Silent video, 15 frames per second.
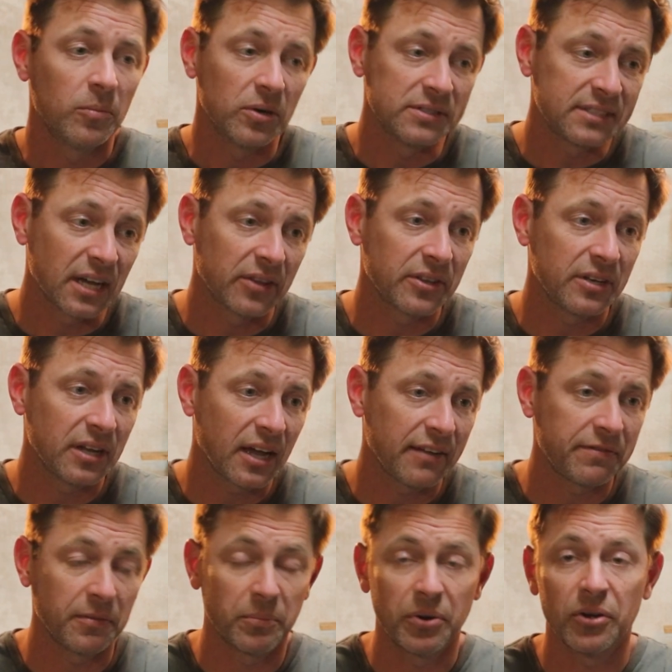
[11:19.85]
Put down the
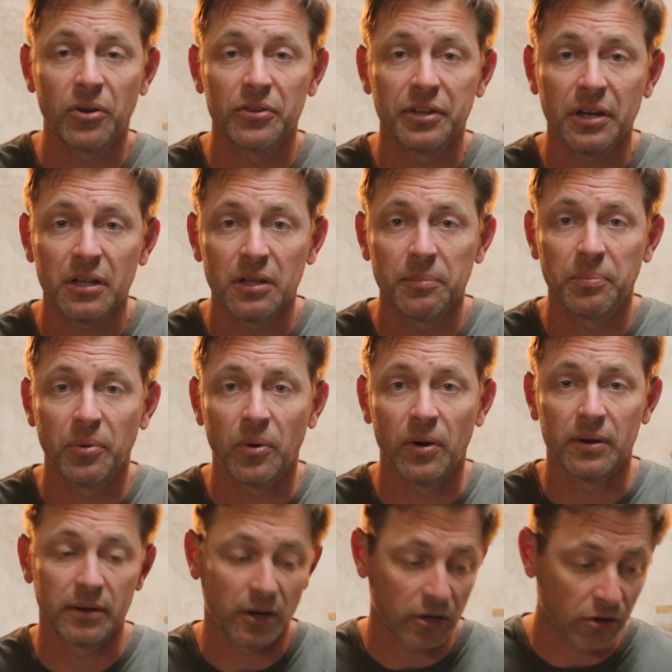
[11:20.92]
knife and put on the
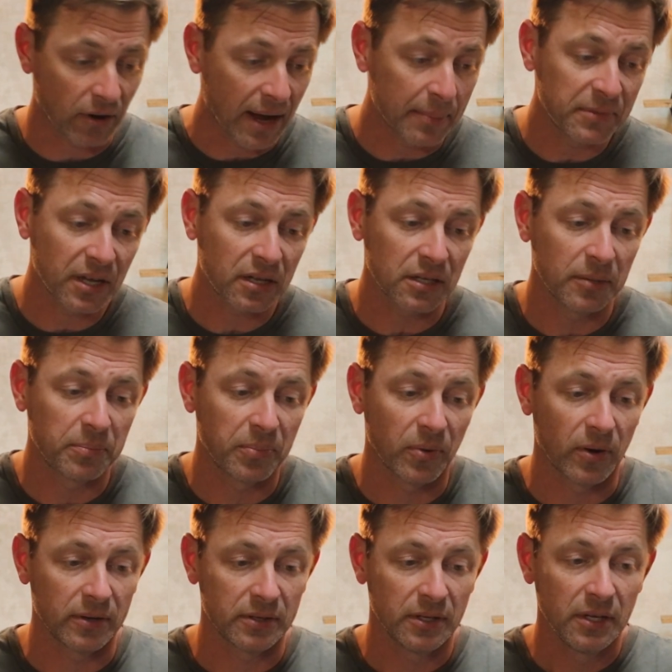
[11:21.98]
clipboard, or grab the
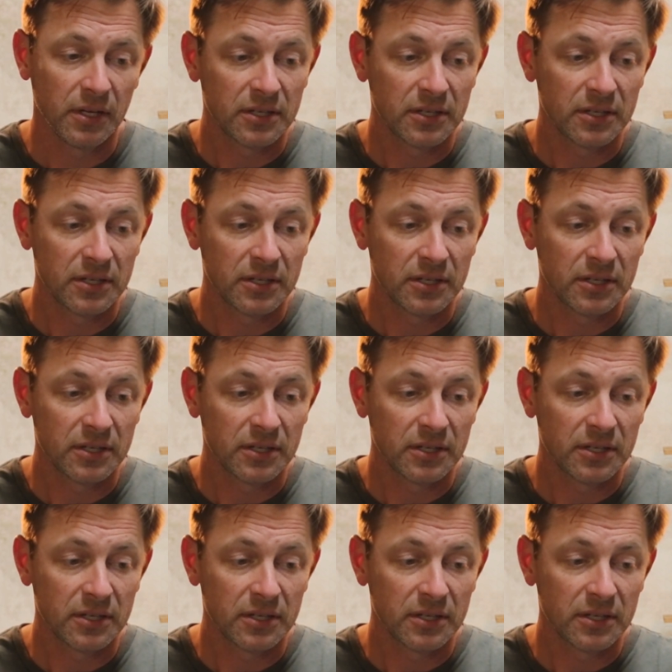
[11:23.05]
clipboard.